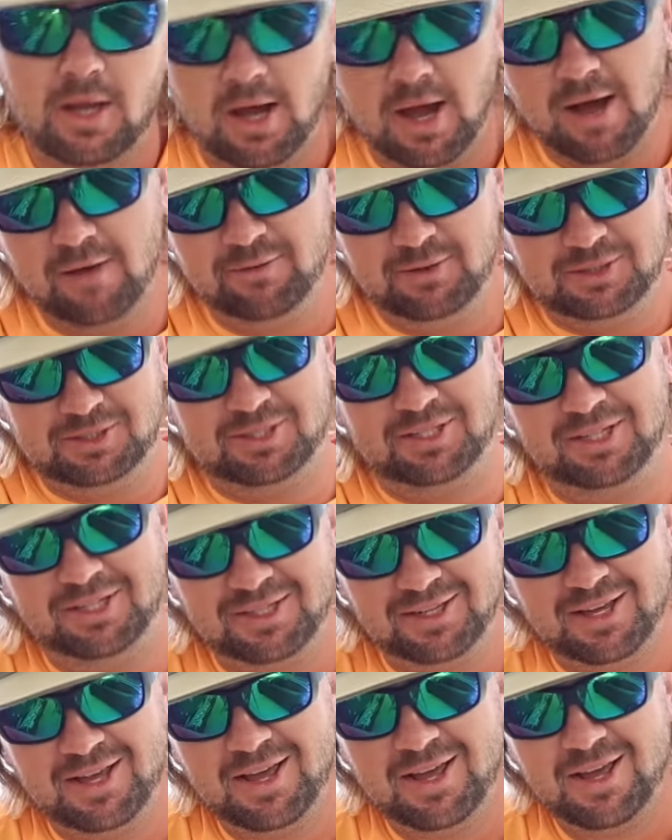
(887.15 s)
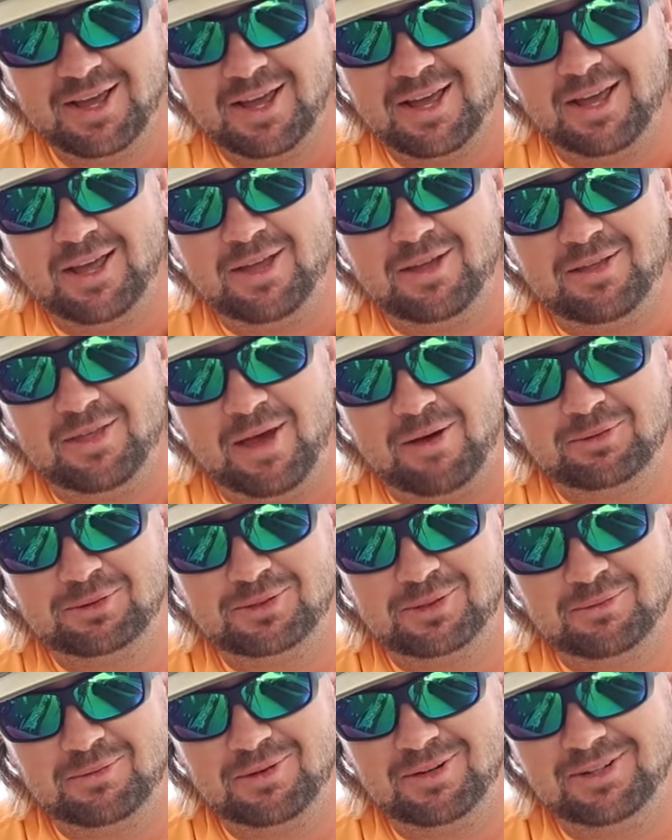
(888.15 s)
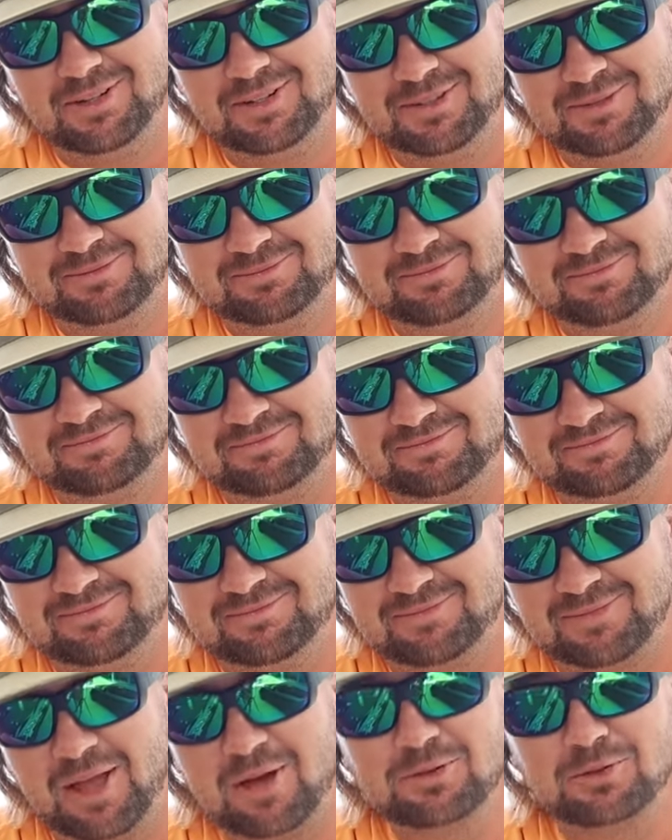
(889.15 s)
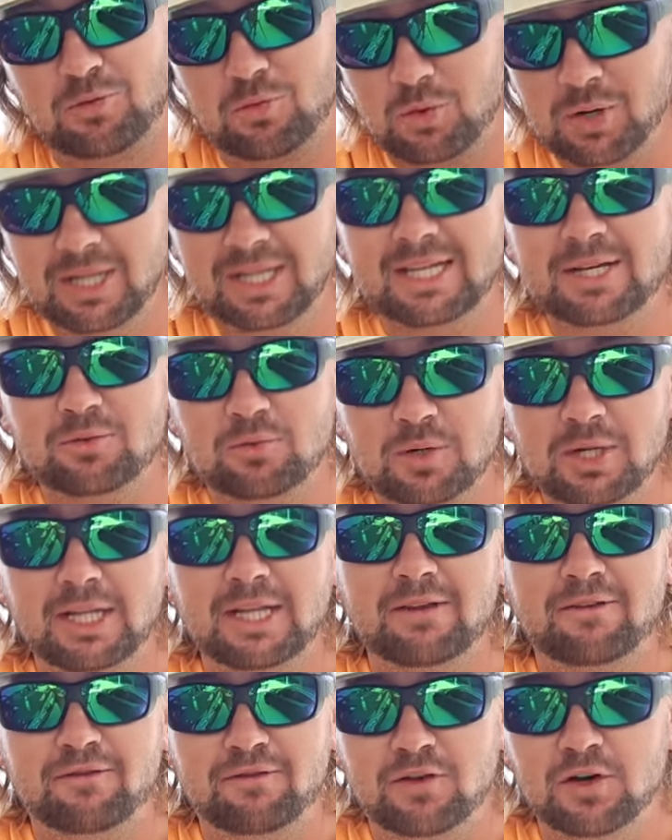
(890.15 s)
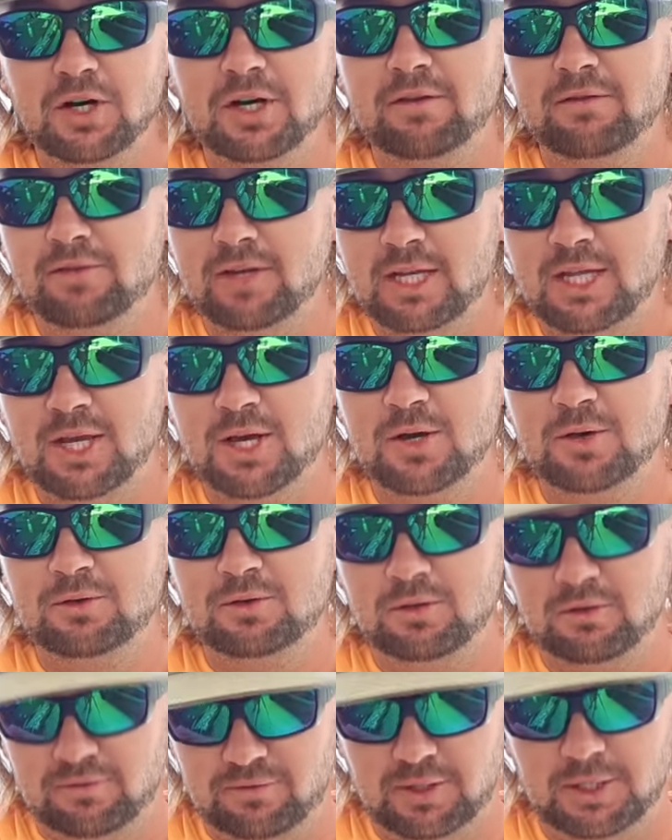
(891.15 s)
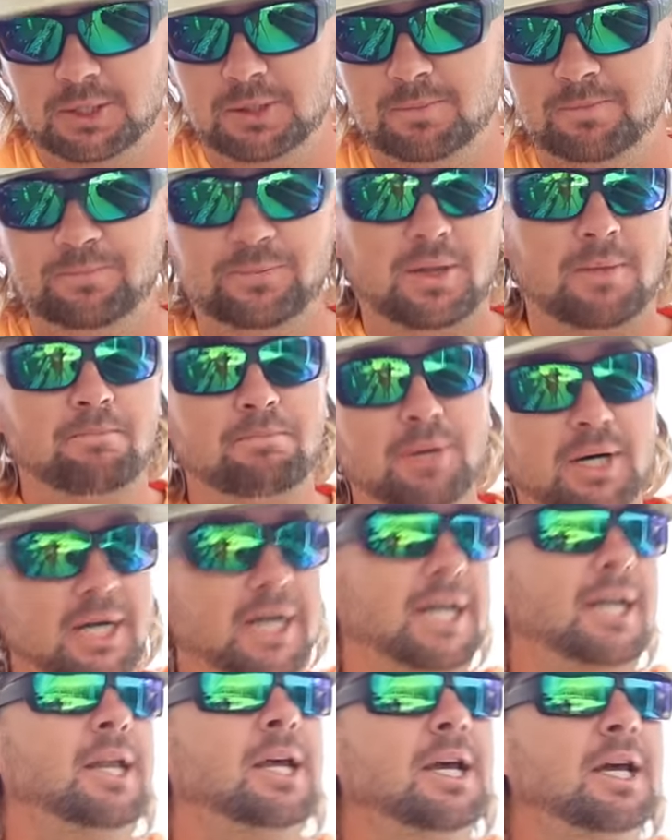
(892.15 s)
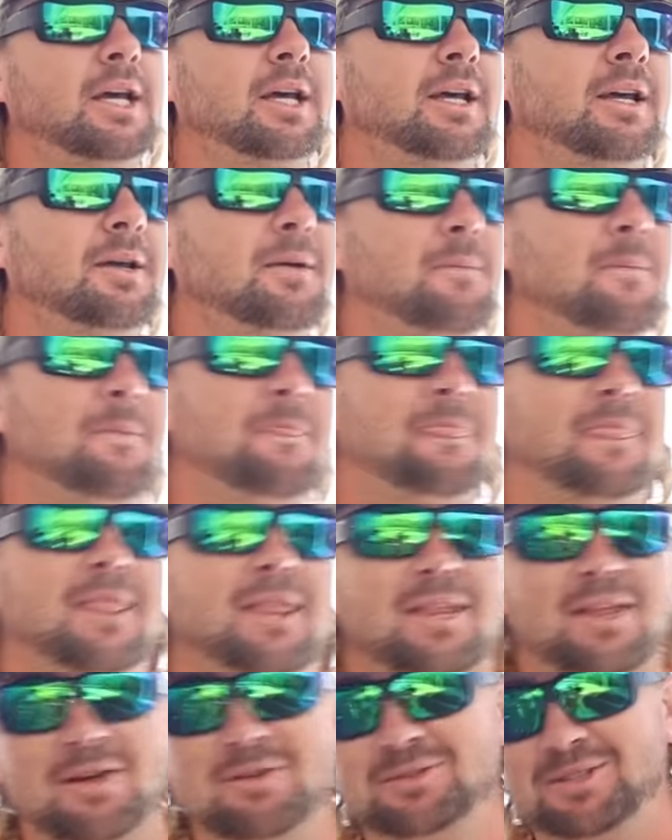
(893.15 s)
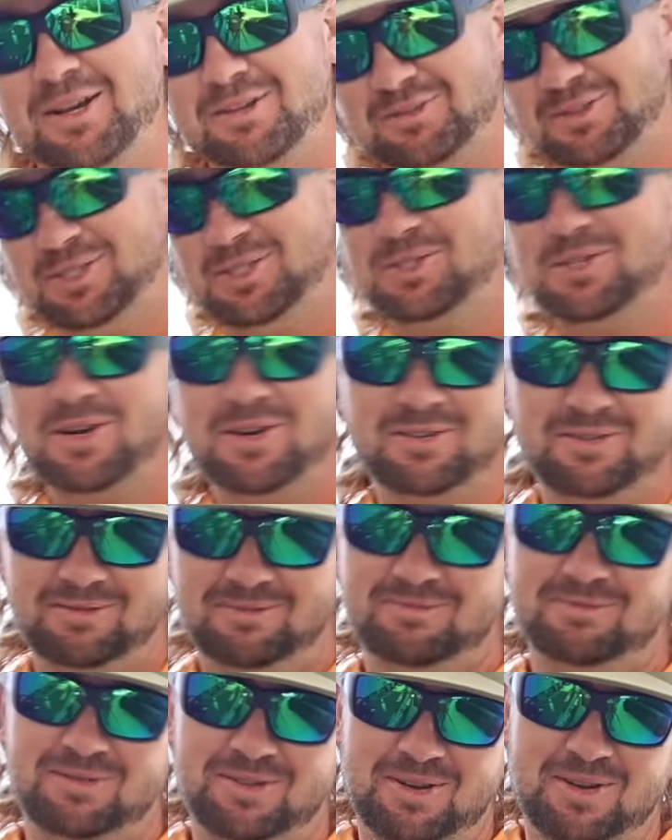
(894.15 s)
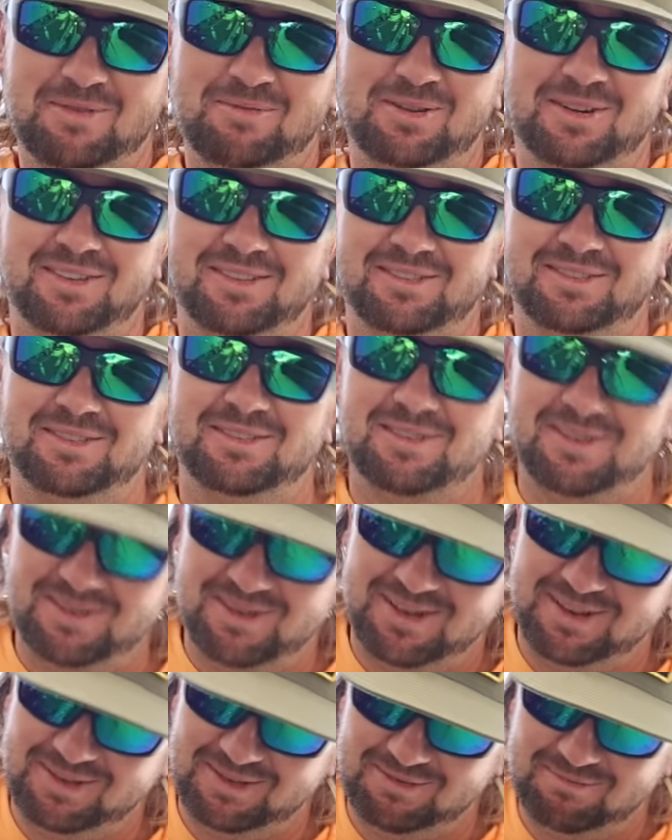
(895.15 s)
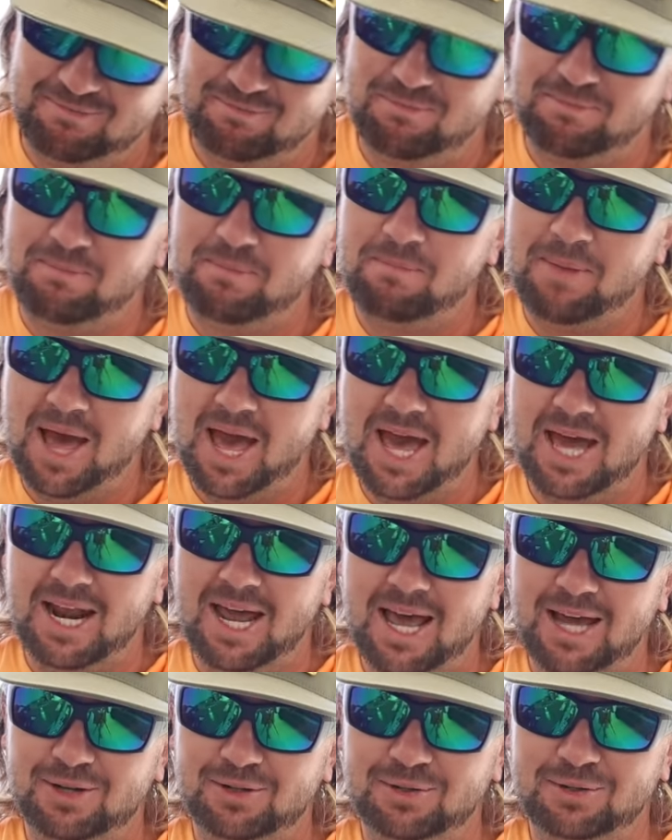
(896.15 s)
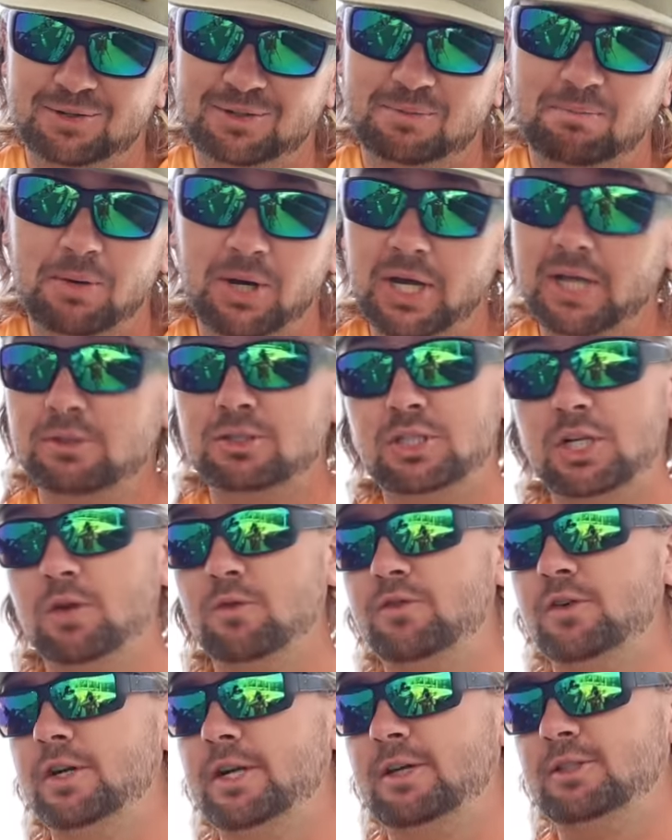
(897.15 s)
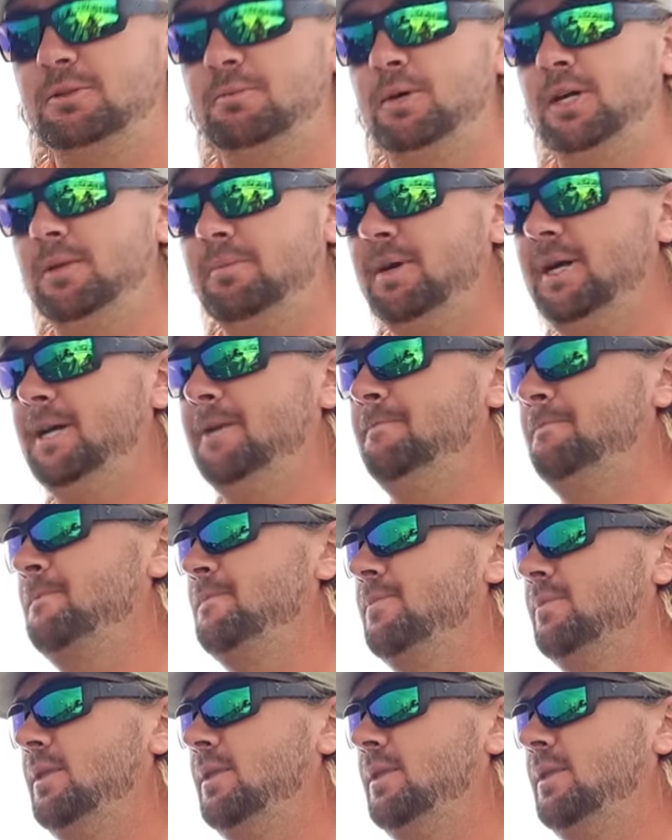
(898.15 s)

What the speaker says: obviously, that was a really, really fun video to film. But that was obviously a joke. You know, we're bad actors, but it's still fun. That was a buddy of mine.